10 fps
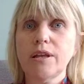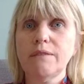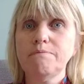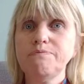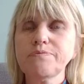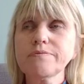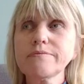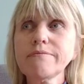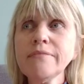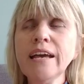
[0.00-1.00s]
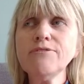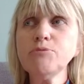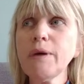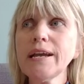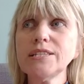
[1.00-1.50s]
I have
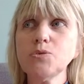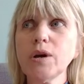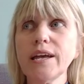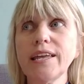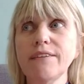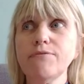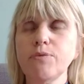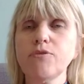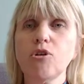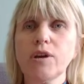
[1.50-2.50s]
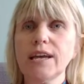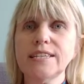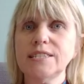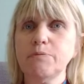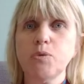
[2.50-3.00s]
to pack it away if we've got guests,